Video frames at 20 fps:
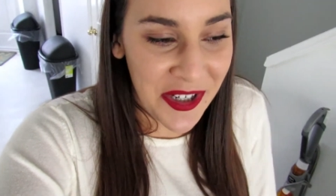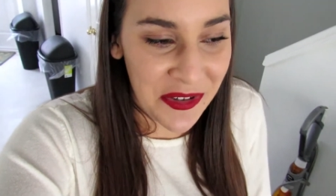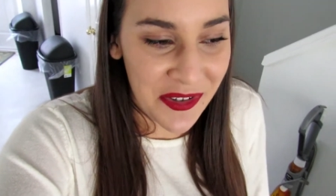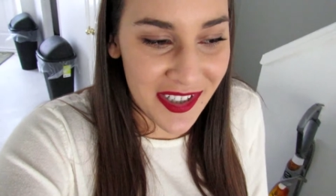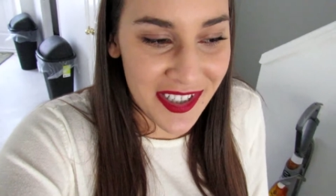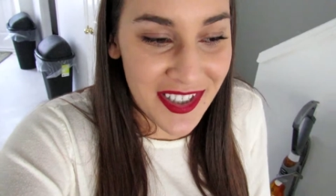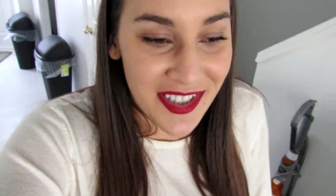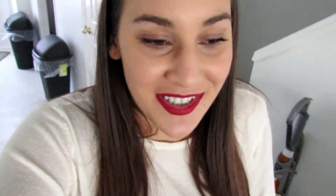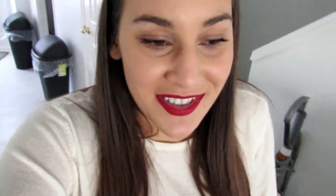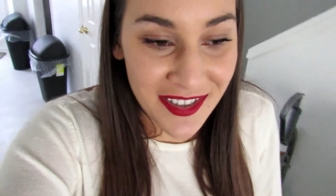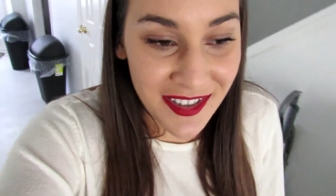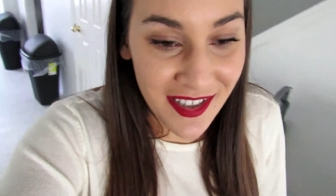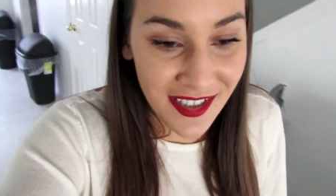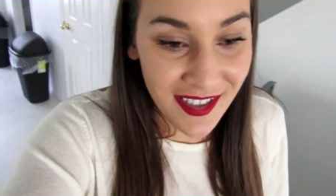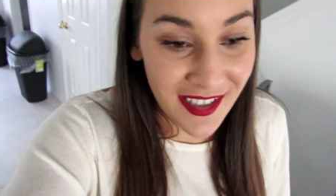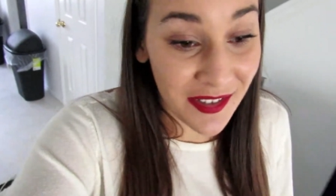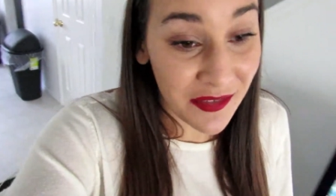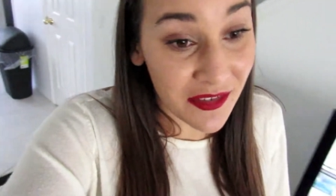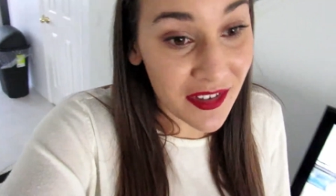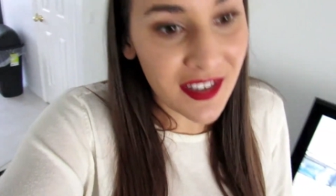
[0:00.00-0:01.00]
which
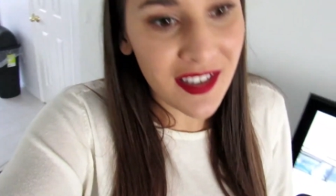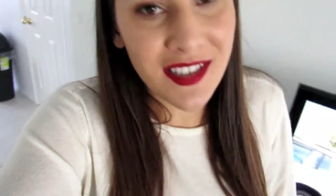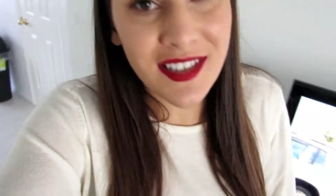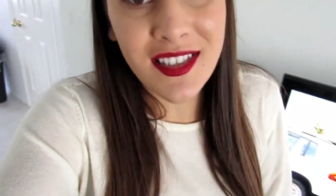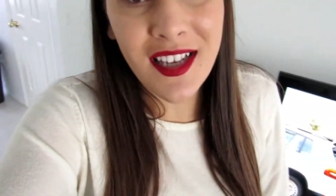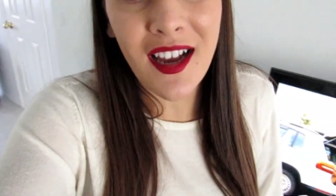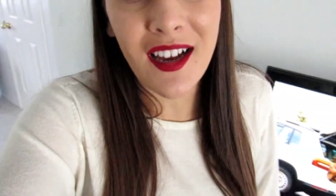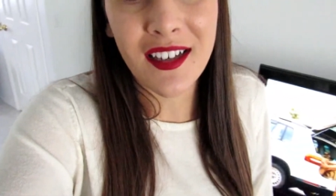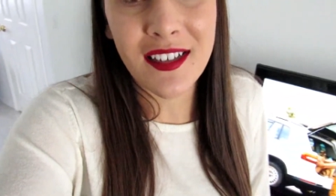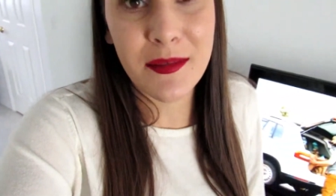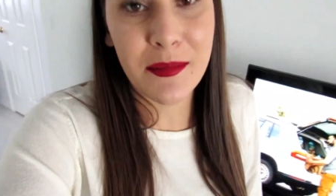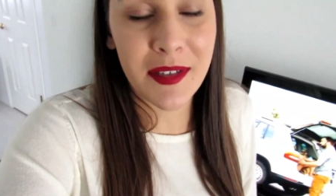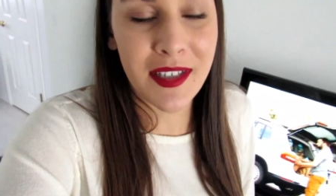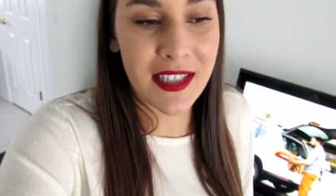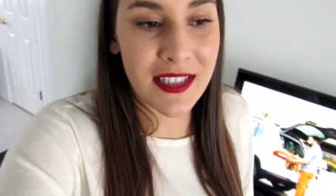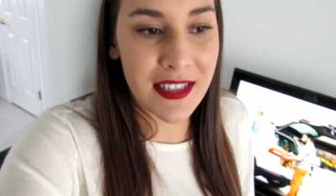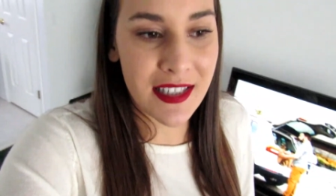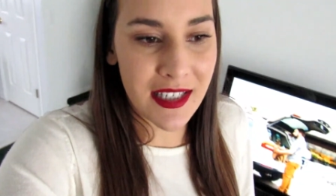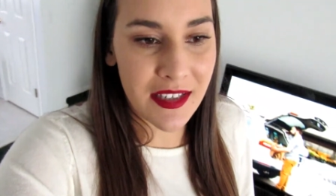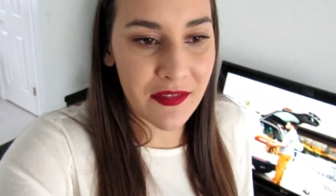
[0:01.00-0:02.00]
it really sucks
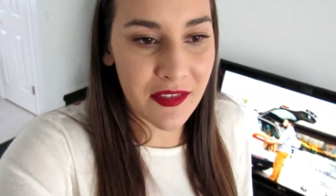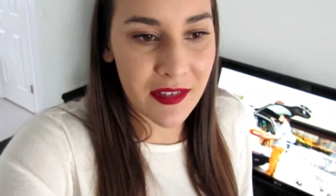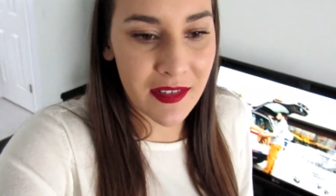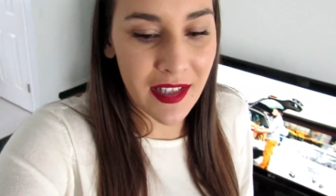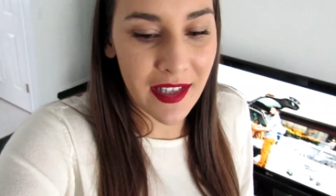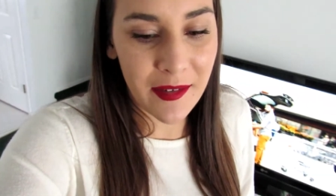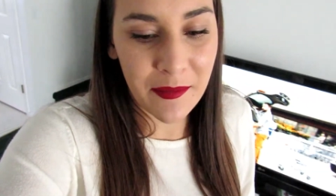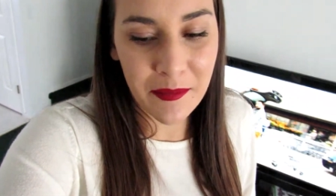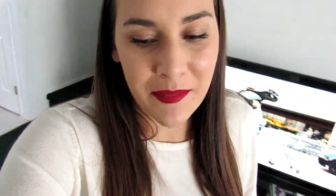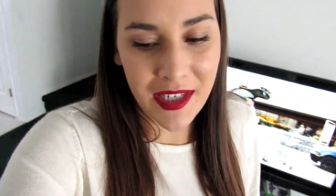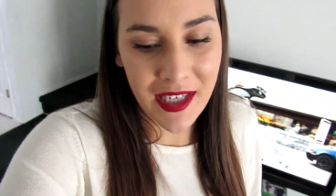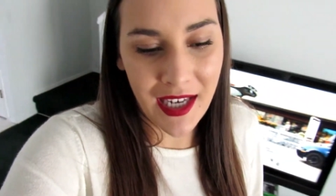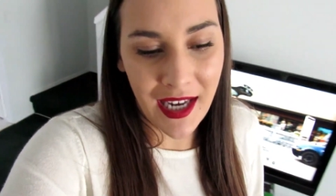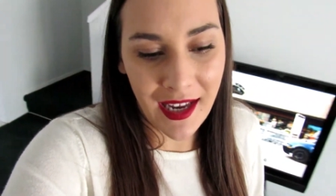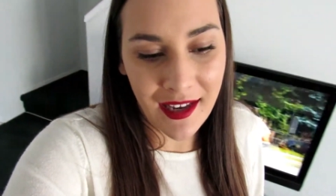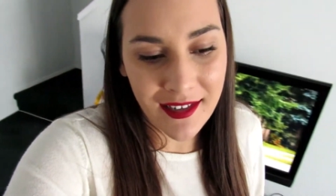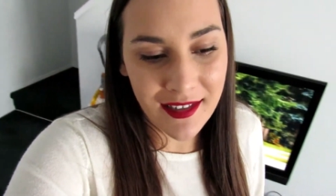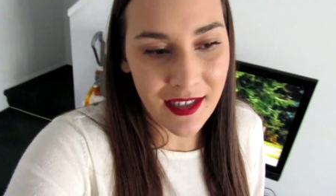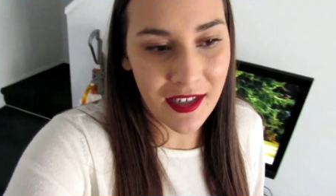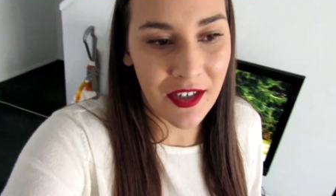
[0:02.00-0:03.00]
because even like me
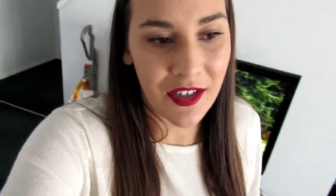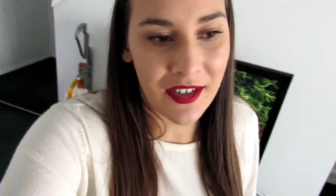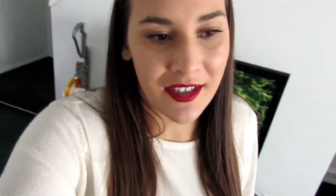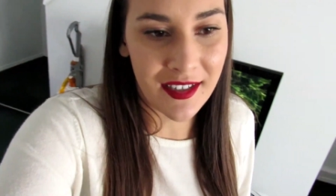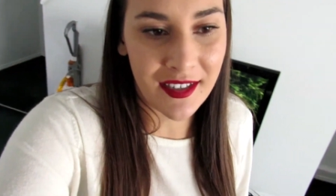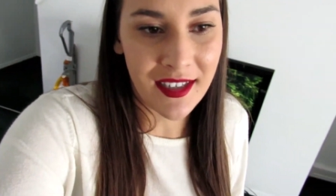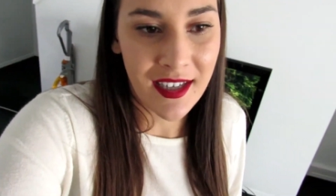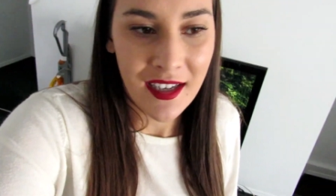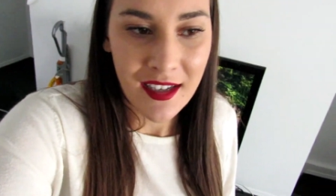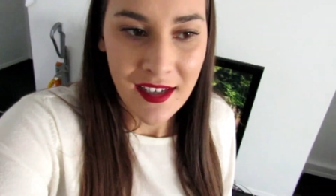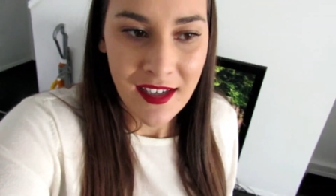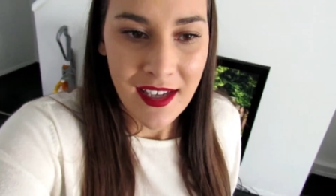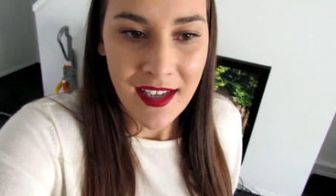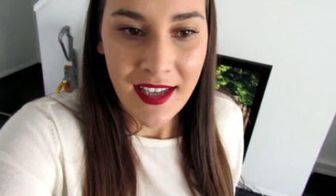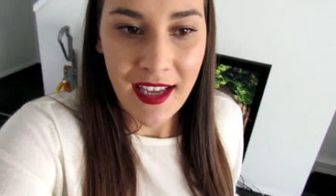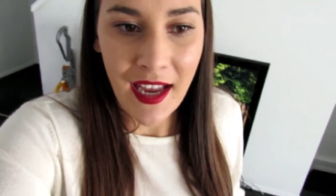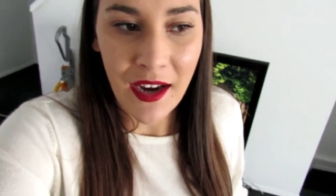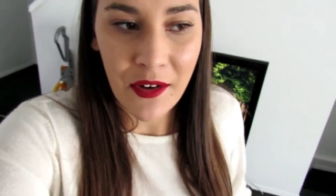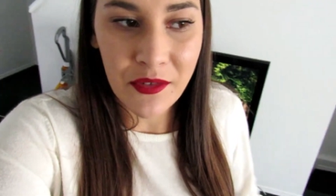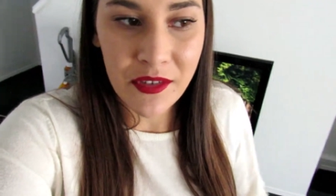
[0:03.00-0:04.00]
and Aaron
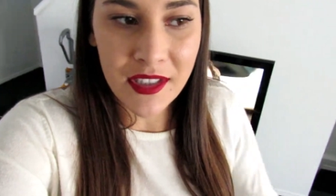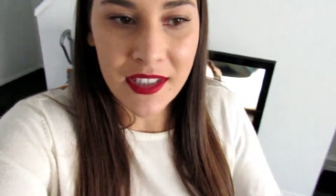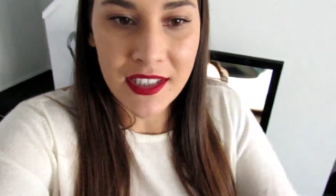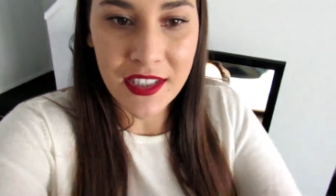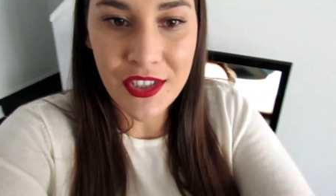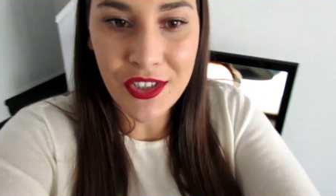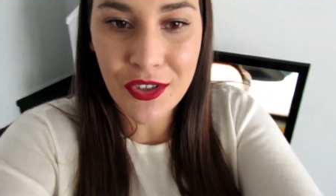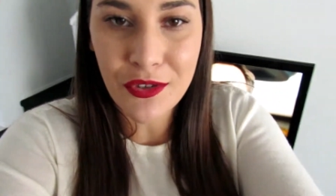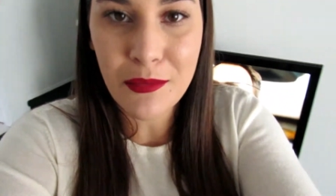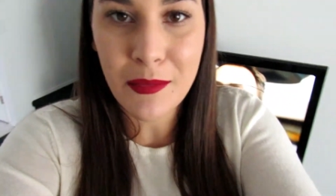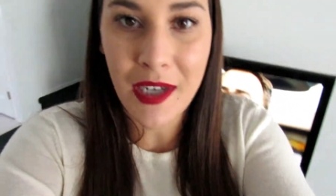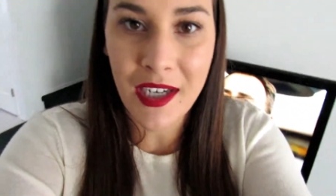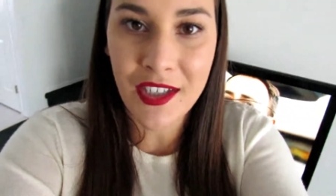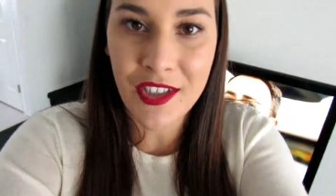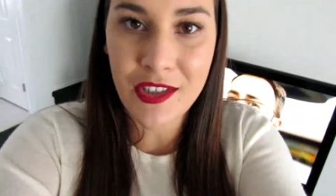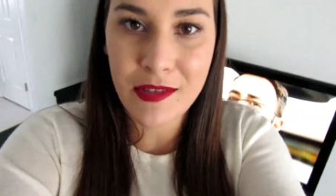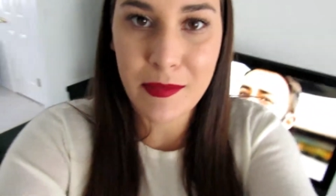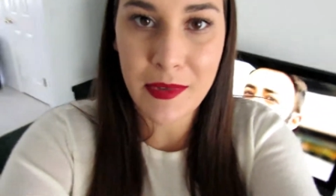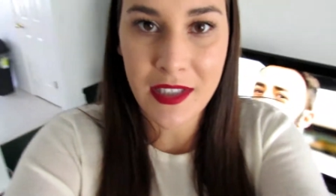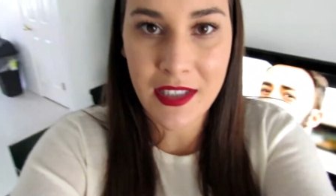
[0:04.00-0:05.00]
can't really do
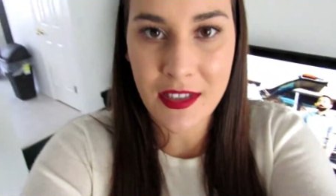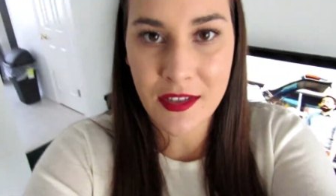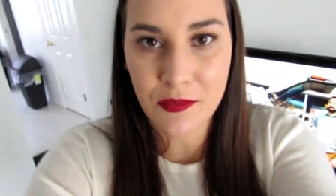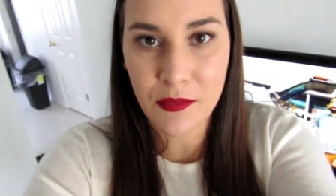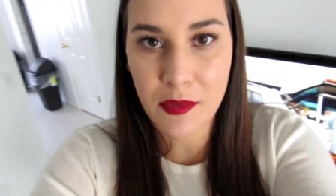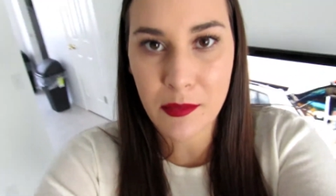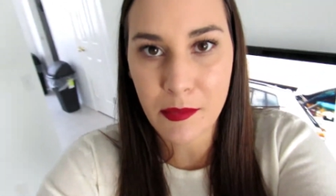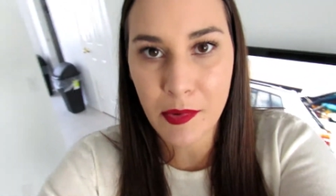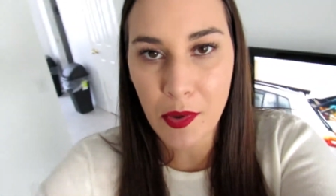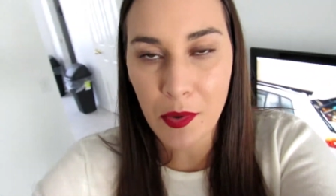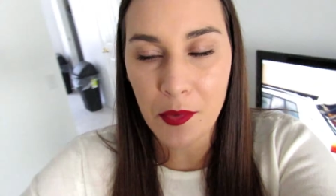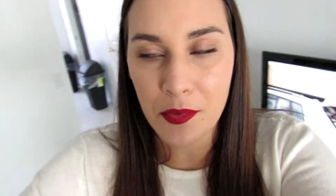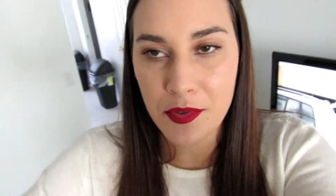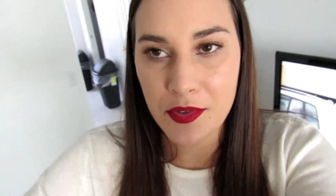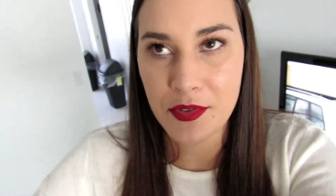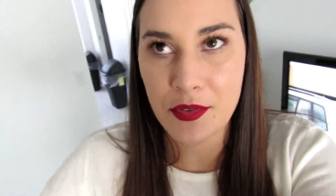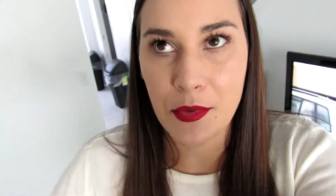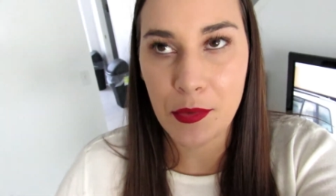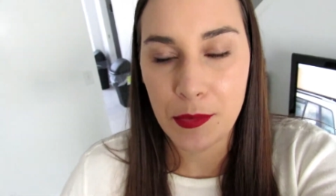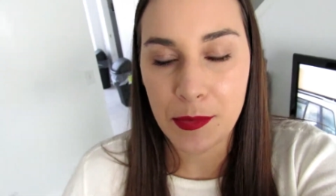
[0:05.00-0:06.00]
much because we're both
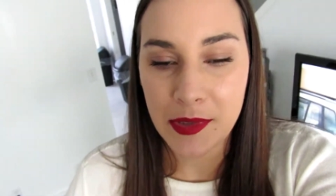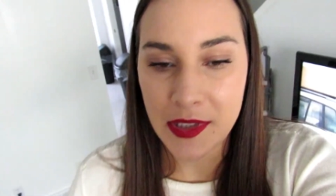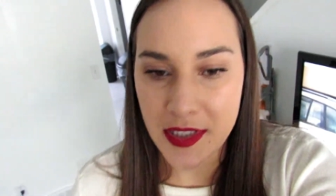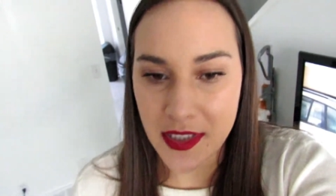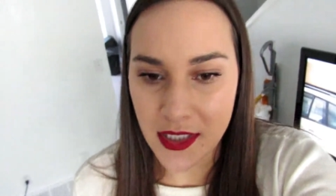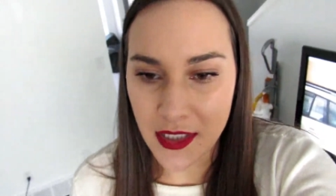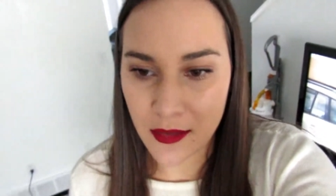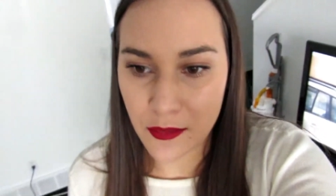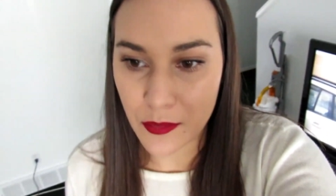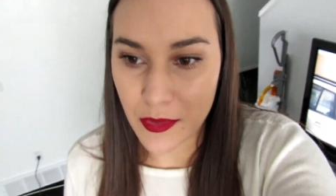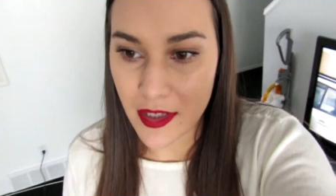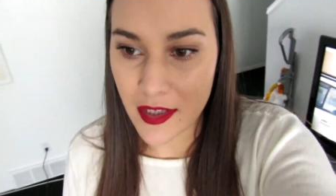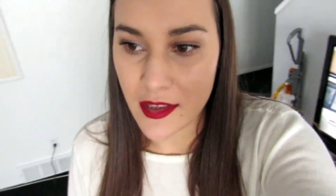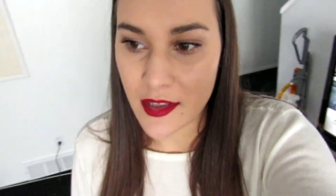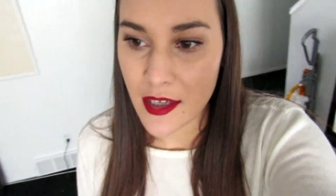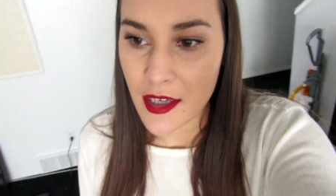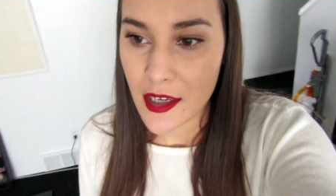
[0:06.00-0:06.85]
so busy with